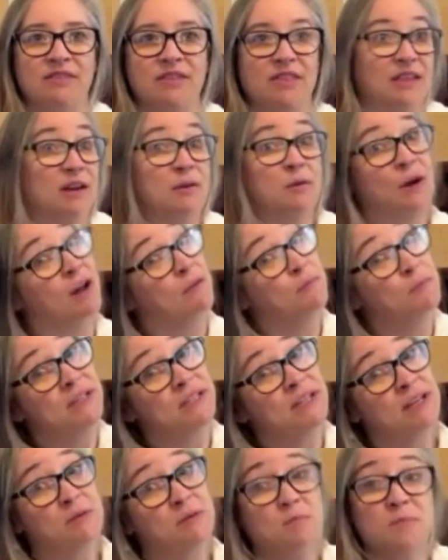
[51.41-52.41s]
And then I would have my
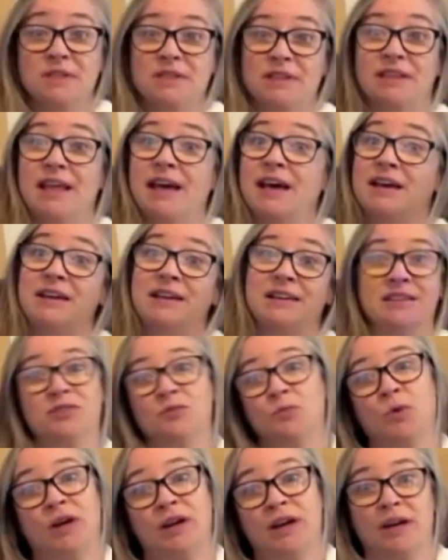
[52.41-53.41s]
tips, and that
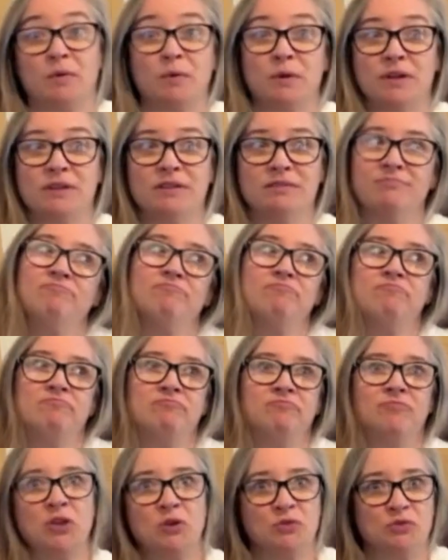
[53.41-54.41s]
is what I would
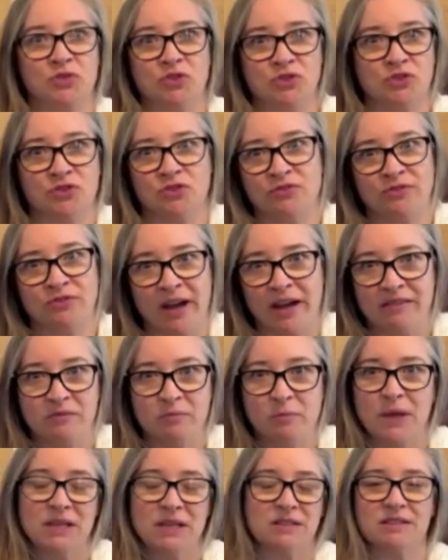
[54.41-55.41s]
use to
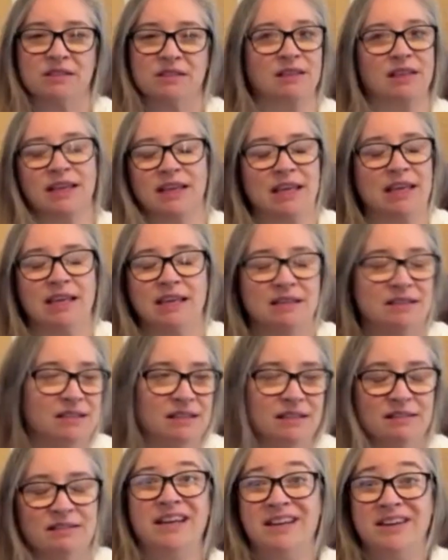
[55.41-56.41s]
survive, basically eat.
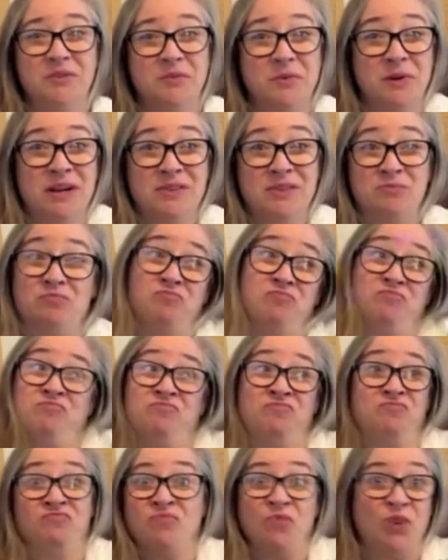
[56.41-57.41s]
And you know what?
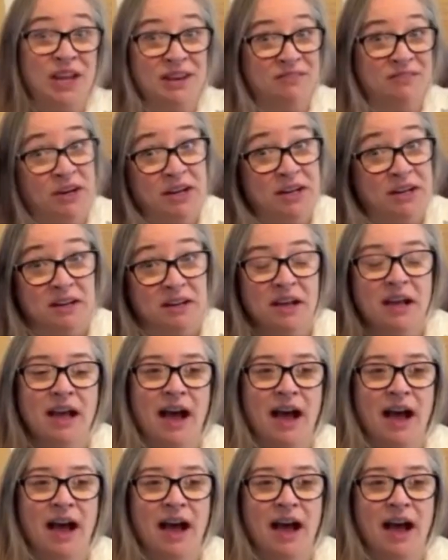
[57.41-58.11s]
We had fun.